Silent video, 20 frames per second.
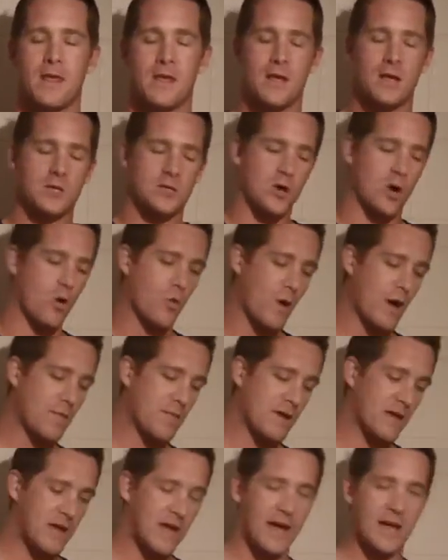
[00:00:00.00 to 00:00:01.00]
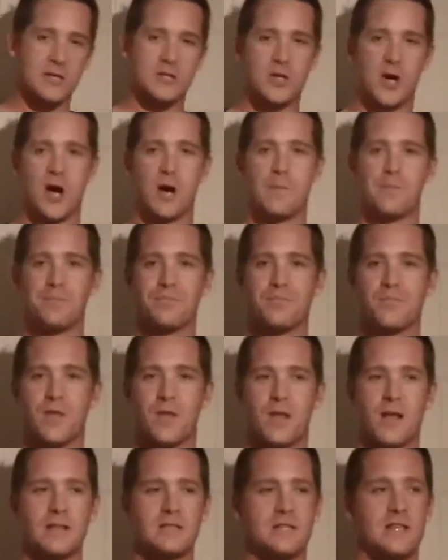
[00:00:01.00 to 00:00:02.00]
So in White Men Can't Jump,
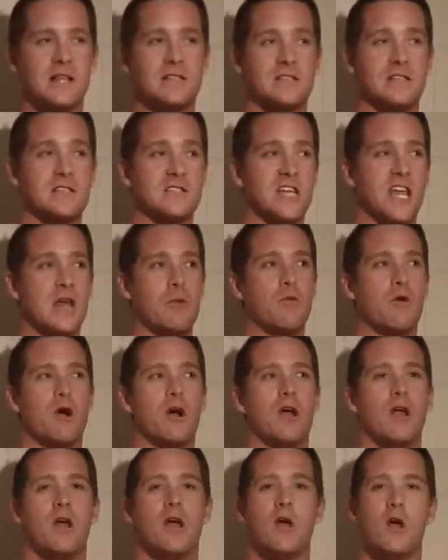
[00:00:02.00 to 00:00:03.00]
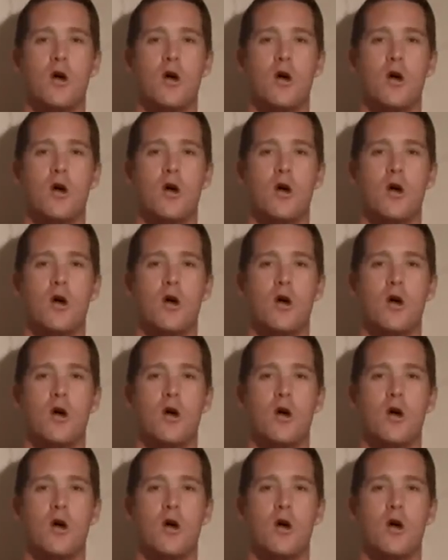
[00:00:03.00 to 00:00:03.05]
it's the scene where